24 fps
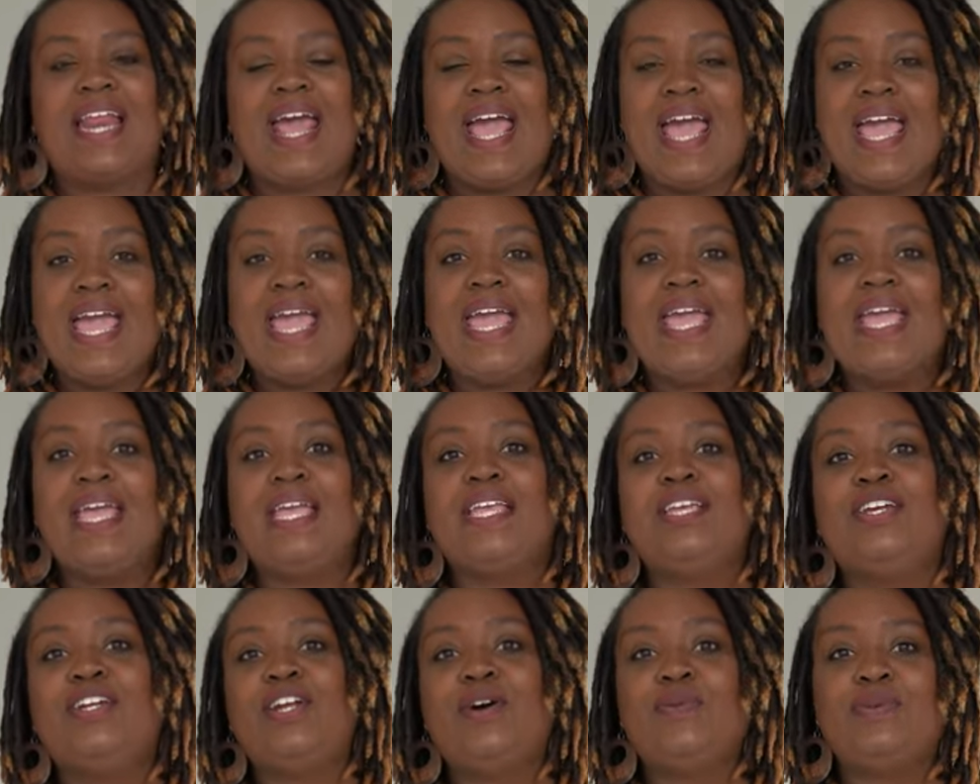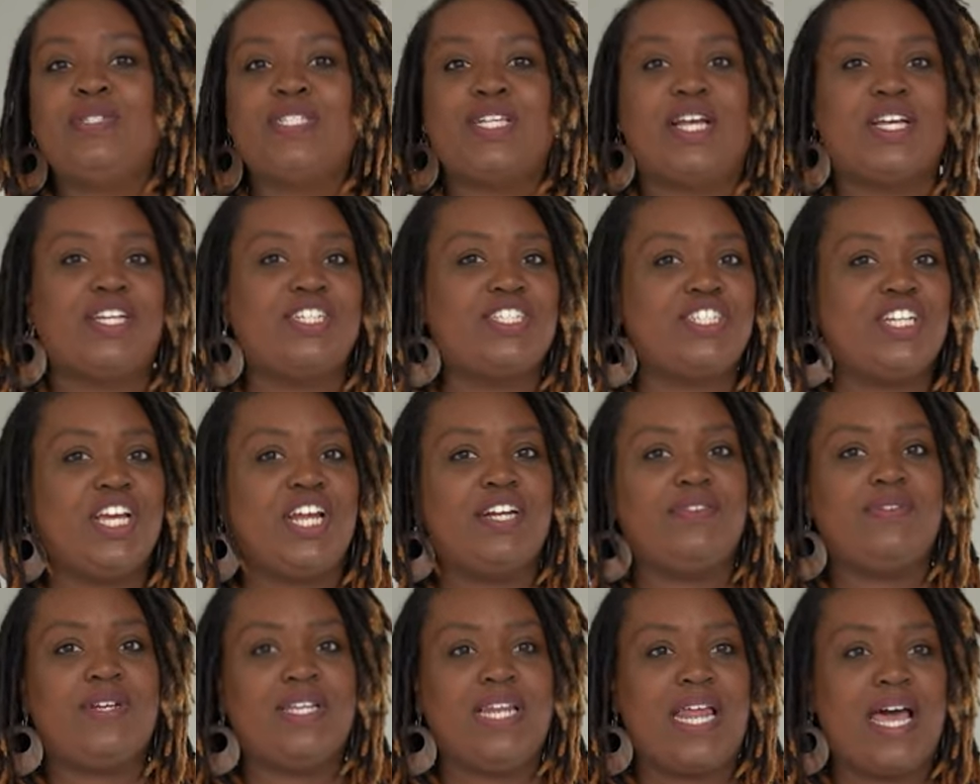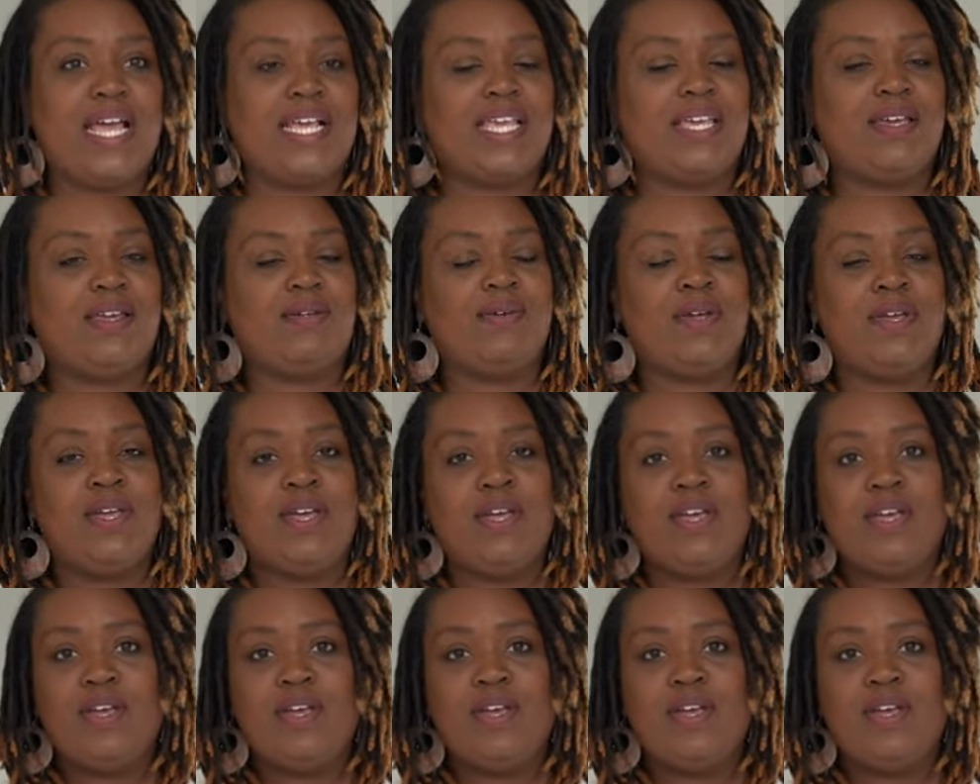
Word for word: hey, you know, we saw your channel, we like it.